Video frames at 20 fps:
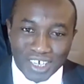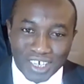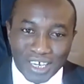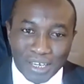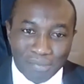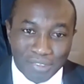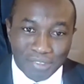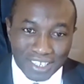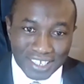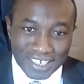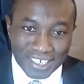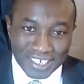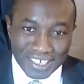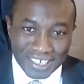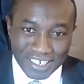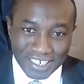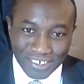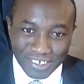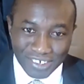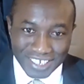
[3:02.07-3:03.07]
You know, that
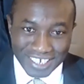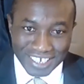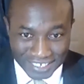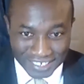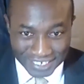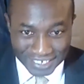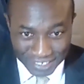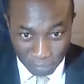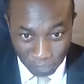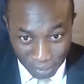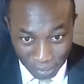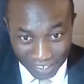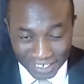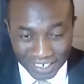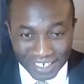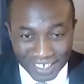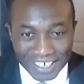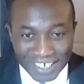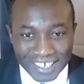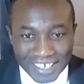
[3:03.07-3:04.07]
he's the bill
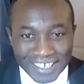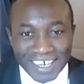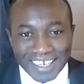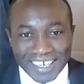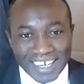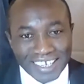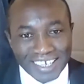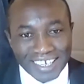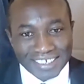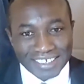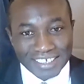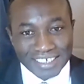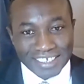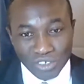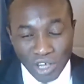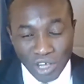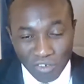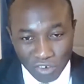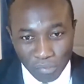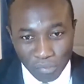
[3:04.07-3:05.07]
that his
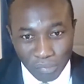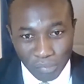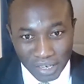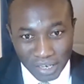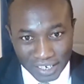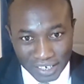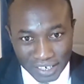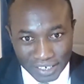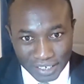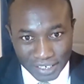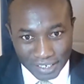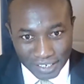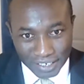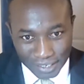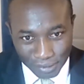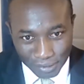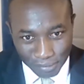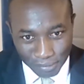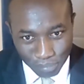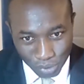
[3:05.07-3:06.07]
government
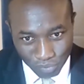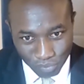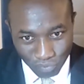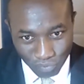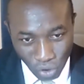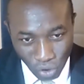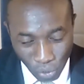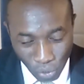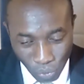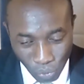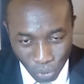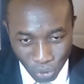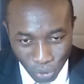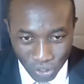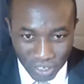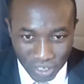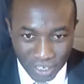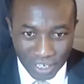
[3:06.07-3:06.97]
put forward.